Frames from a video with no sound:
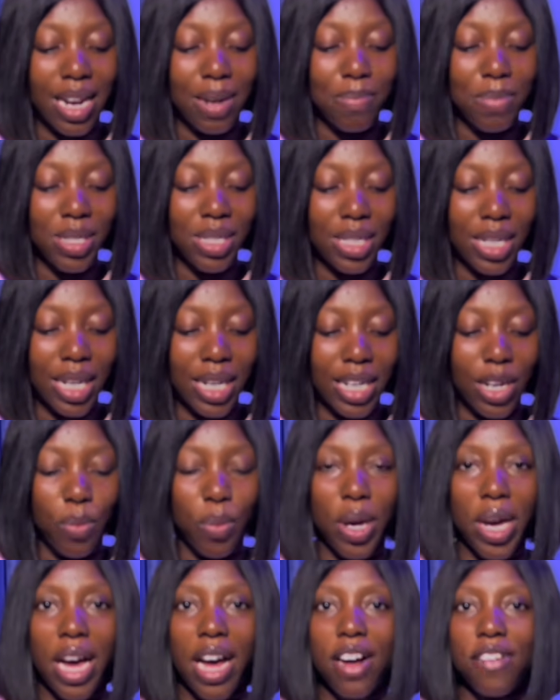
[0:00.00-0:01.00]
and basically
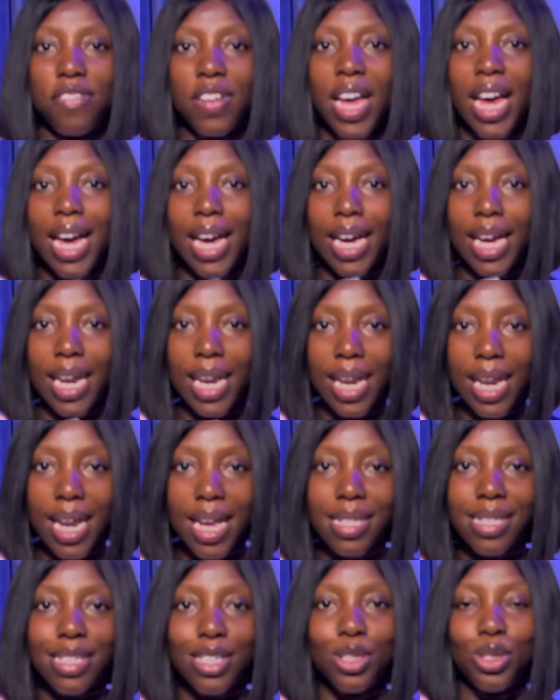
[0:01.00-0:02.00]
we have a
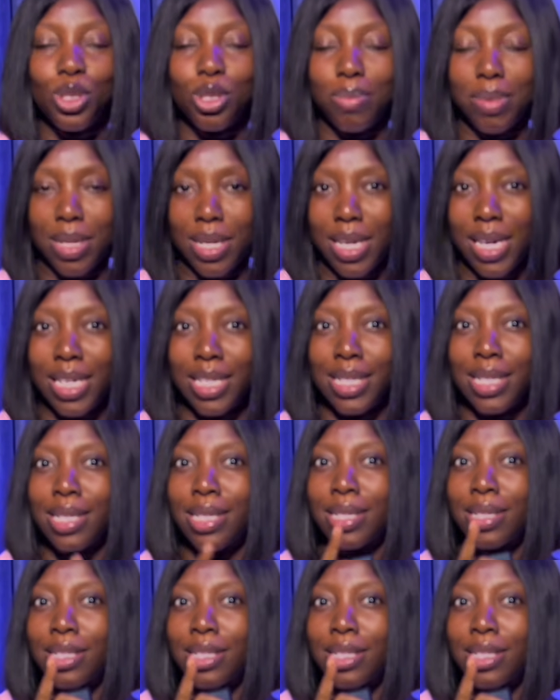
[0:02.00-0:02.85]
lesson to be learned. It